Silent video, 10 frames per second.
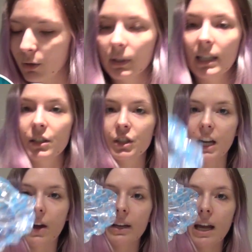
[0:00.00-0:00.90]
you will need a
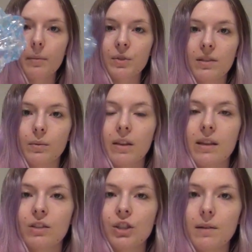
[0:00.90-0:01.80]
shower cap, just one of
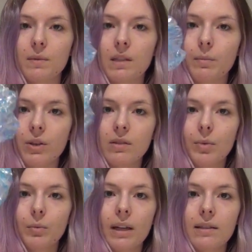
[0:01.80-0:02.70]
these cheap
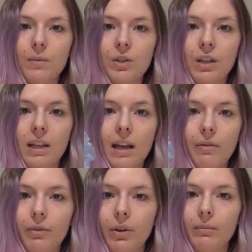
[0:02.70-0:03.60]
disposable ones which you can
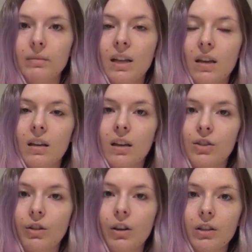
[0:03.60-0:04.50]
get from
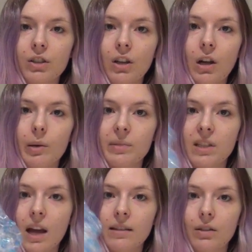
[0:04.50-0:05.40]
$2 shop,
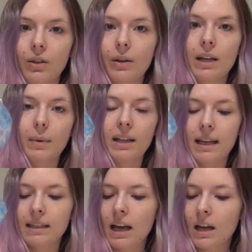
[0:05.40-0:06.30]
Daiso, anywhere
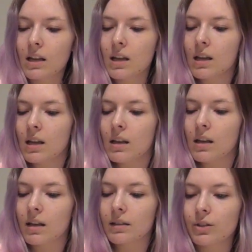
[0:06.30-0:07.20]
like that.
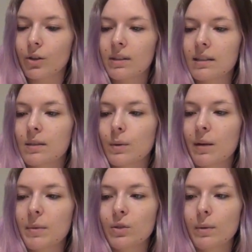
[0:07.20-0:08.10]
So this is what
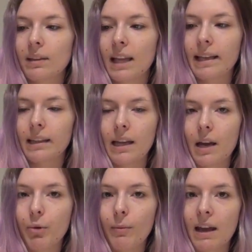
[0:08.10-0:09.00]
I've been doing lately.
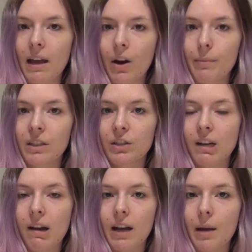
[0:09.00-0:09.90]
I put my hair up in a
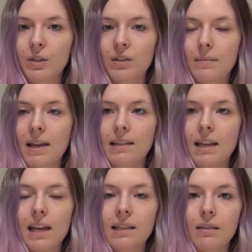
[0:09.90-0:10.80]
shower cap. It just makes
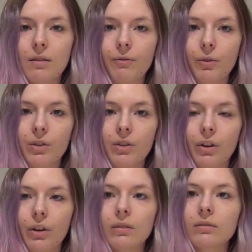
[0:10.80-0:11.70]
it easier for, you
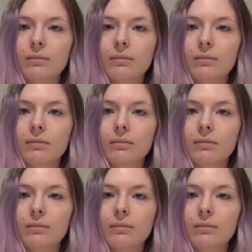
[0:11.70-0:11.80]
know,